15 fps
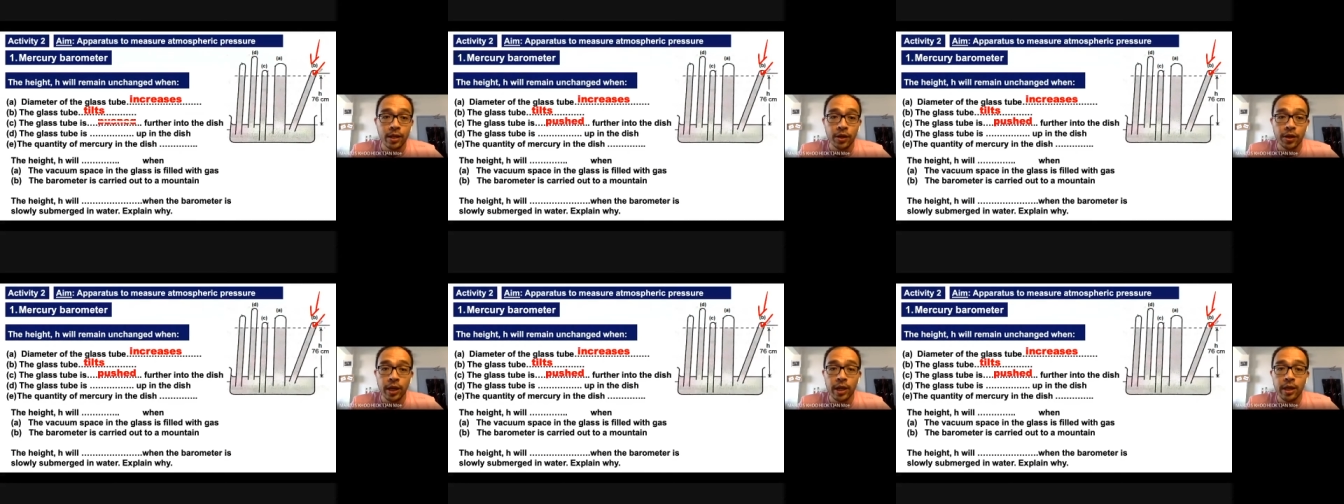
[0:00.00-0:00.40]

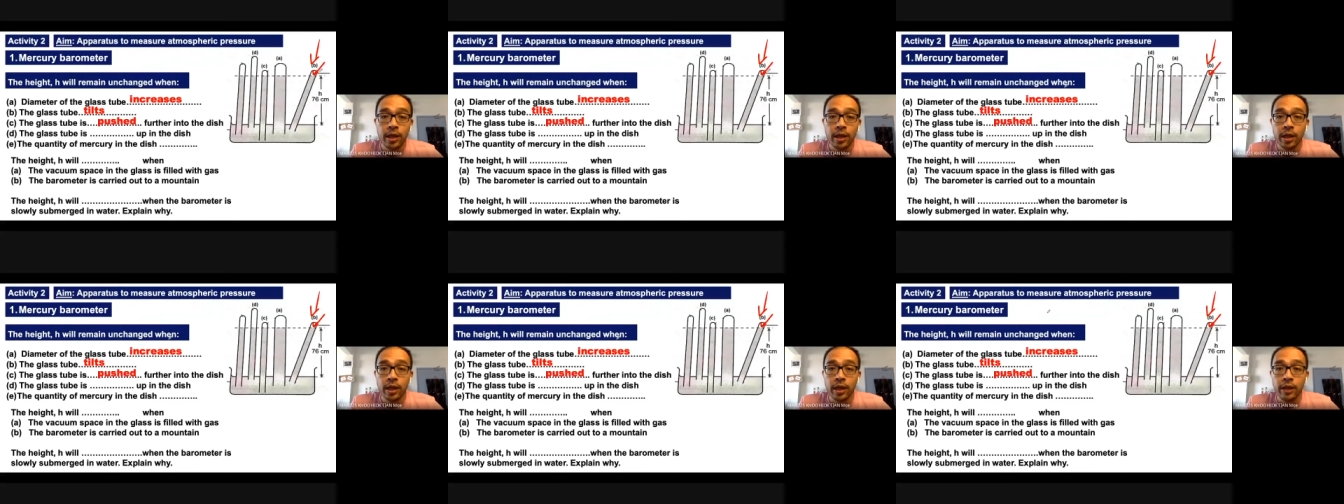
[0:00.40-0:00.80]
Okay,
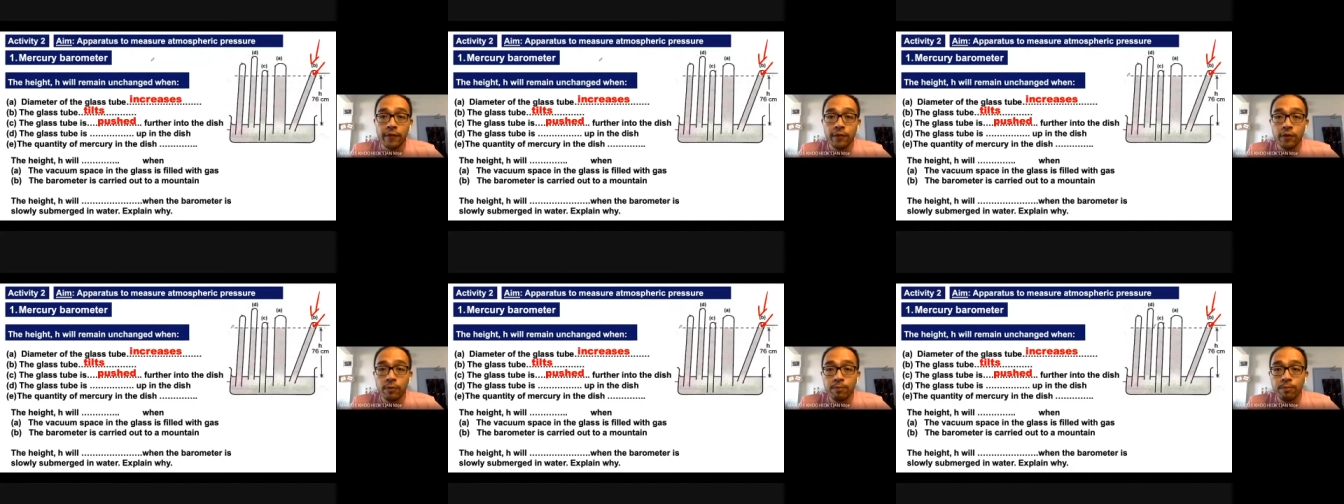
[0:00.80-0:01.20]

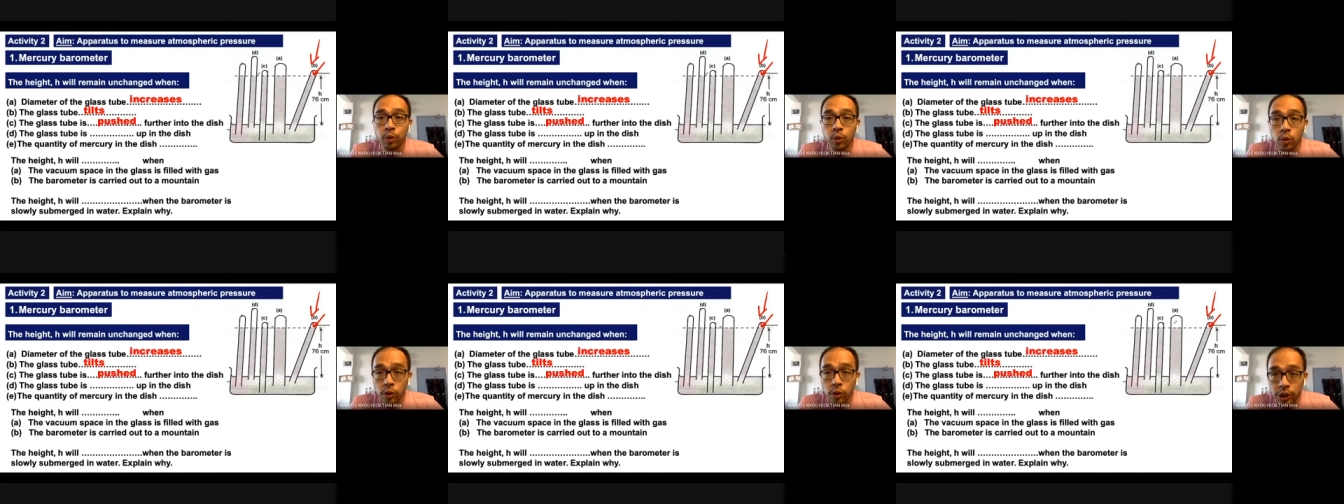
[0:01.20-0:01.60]
if you
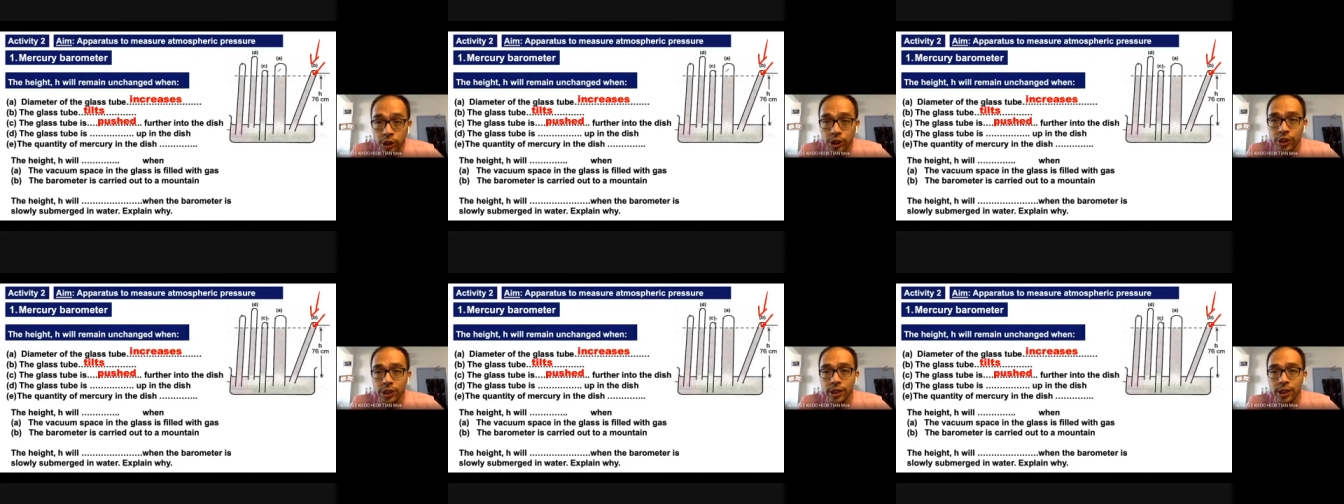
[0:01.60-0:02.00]

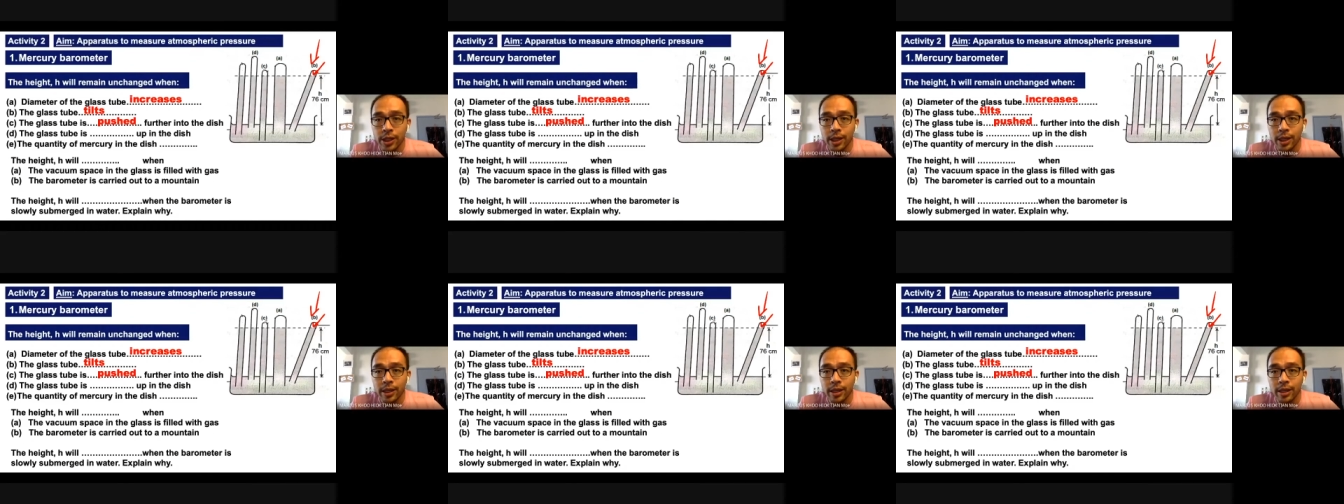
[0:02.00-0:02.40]
push
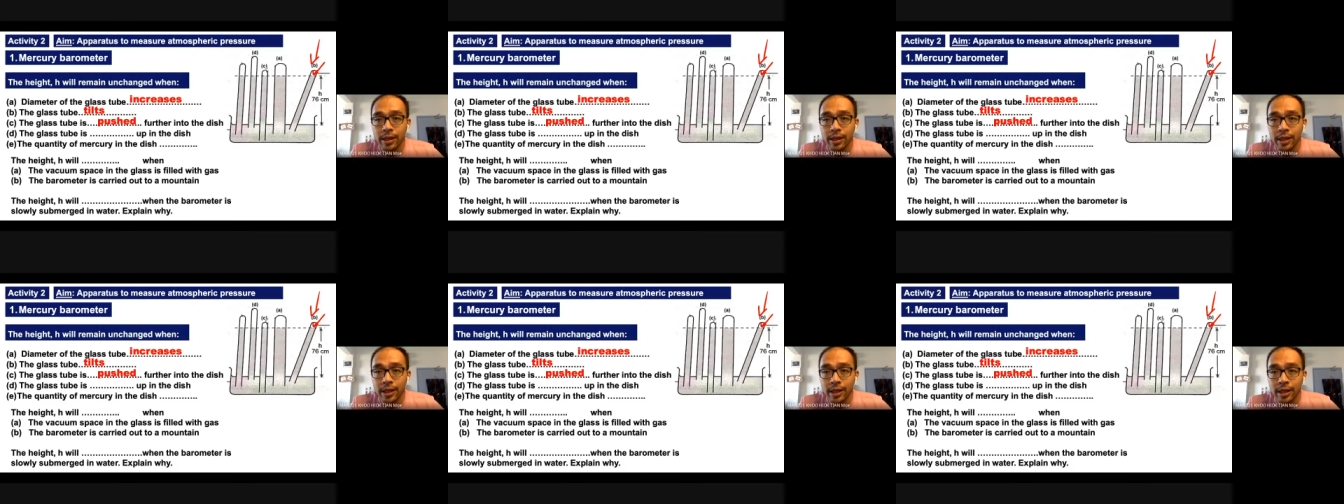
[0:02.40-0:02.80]

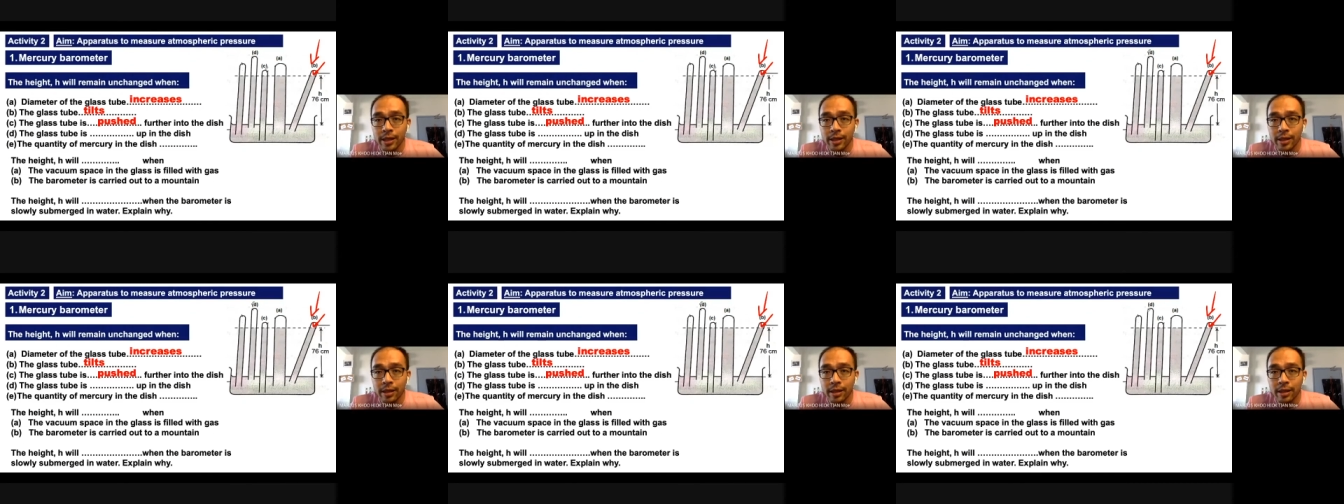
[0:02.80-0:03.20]

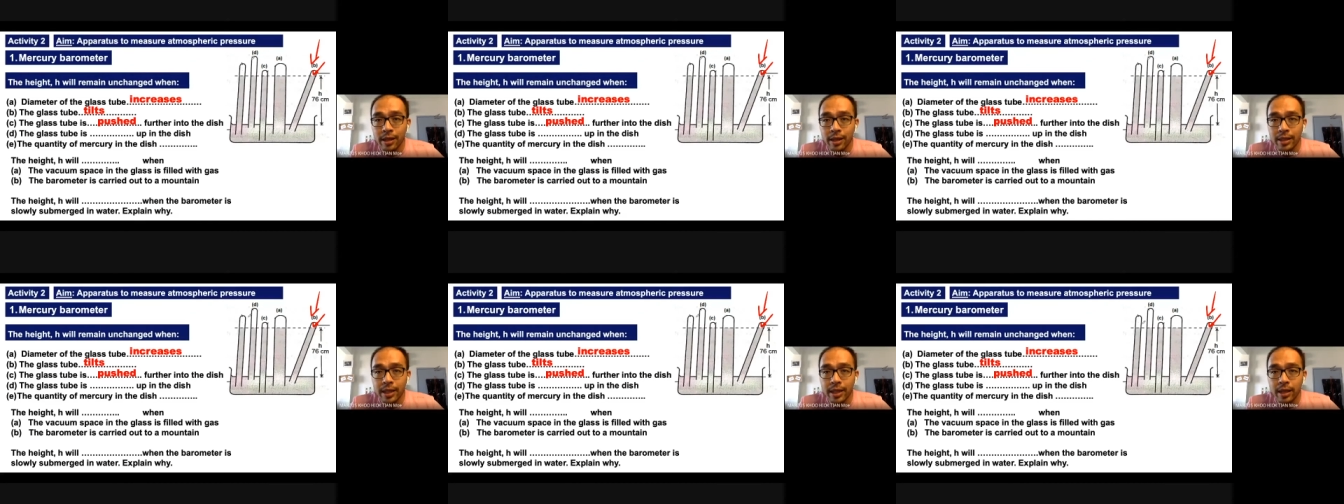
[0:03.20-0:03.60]
the,
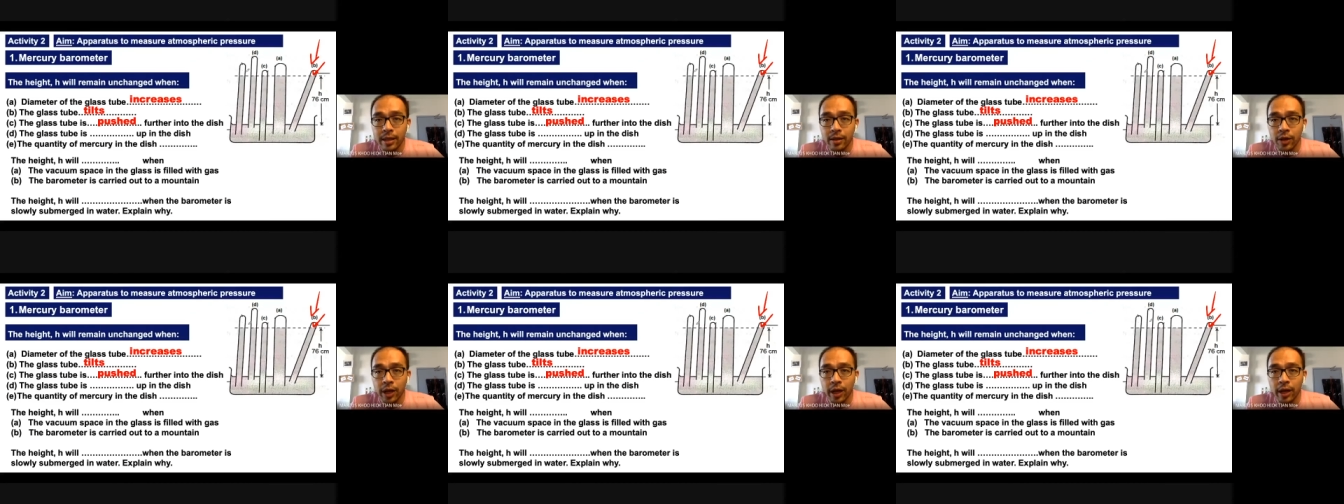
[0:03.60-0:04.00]
let's say
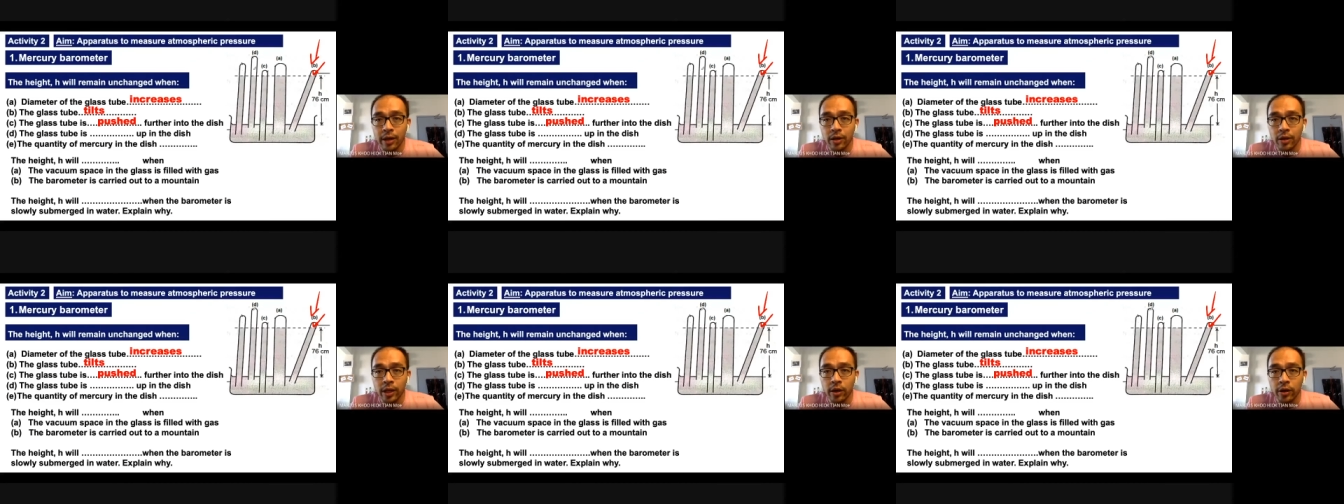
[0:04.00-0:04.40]
okay,
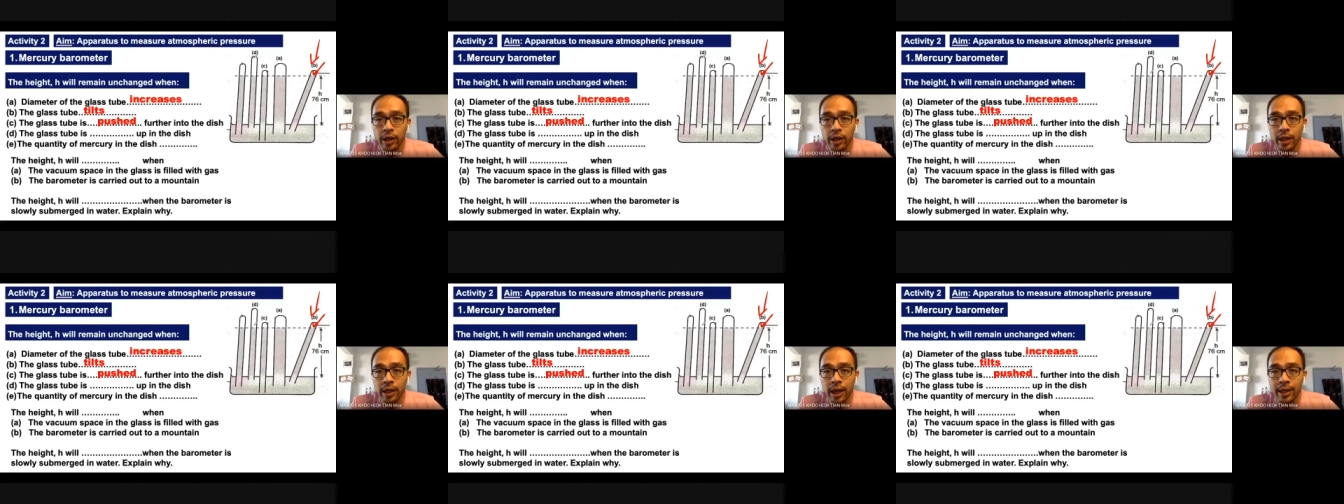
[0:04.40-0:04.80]
kau tengok
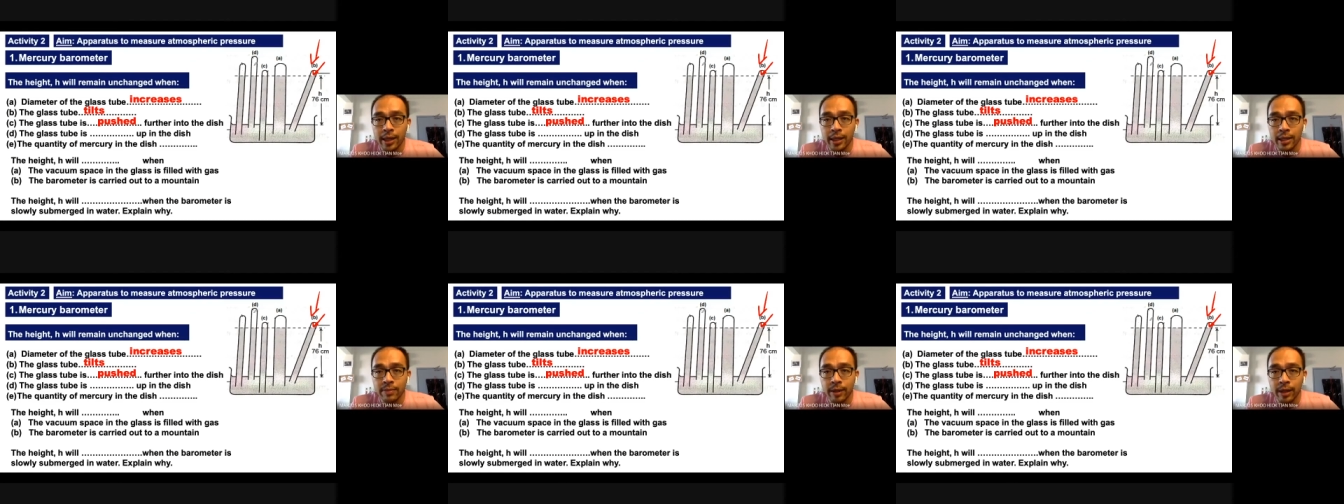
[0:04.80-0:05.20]
ini
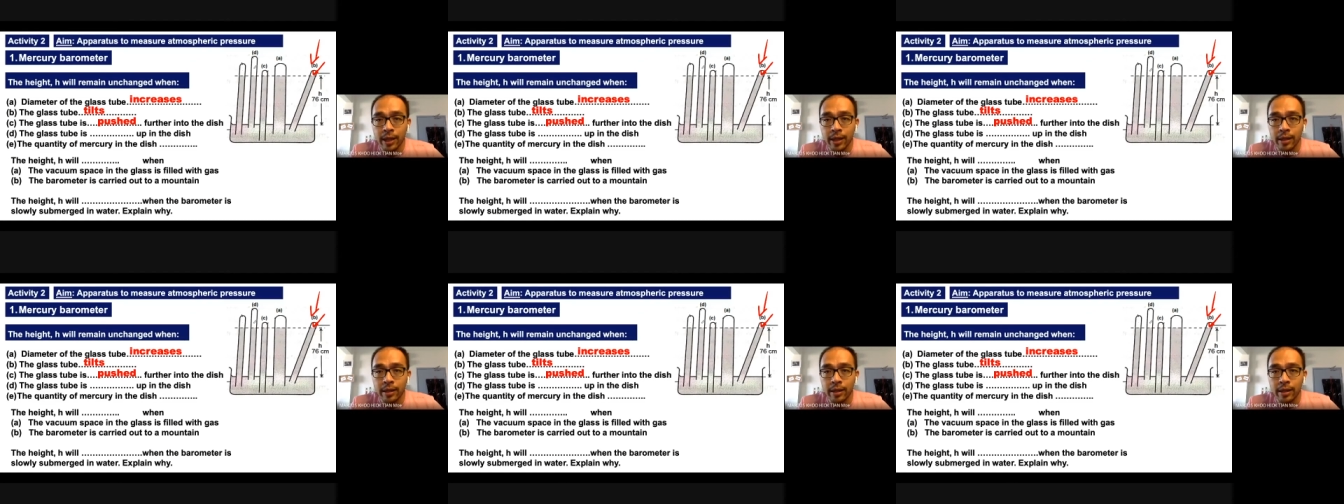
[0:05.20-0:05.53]
atas bahkan